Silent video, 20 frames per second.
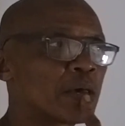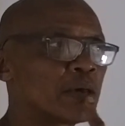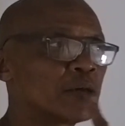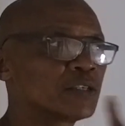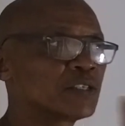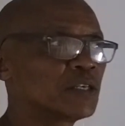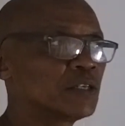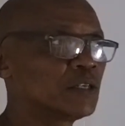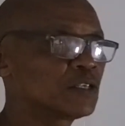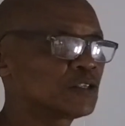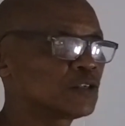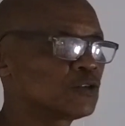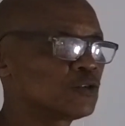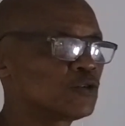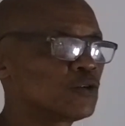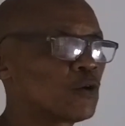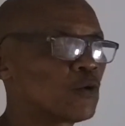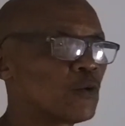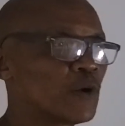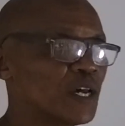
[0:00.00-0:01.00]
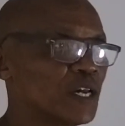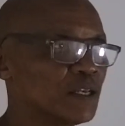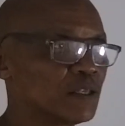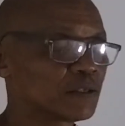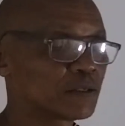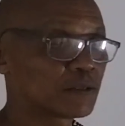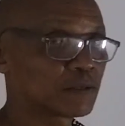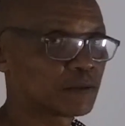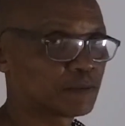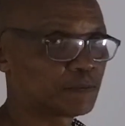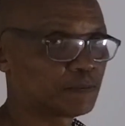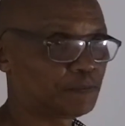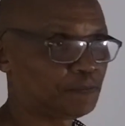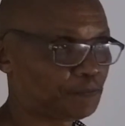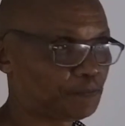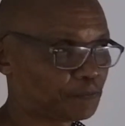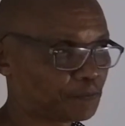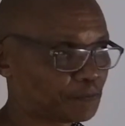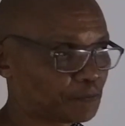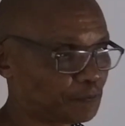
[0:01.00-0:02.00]
So listen to your words.
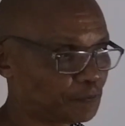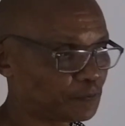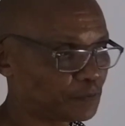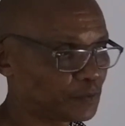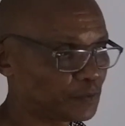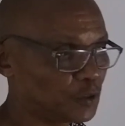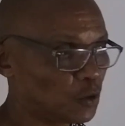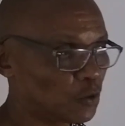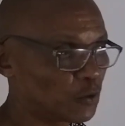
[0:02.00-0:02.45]
Your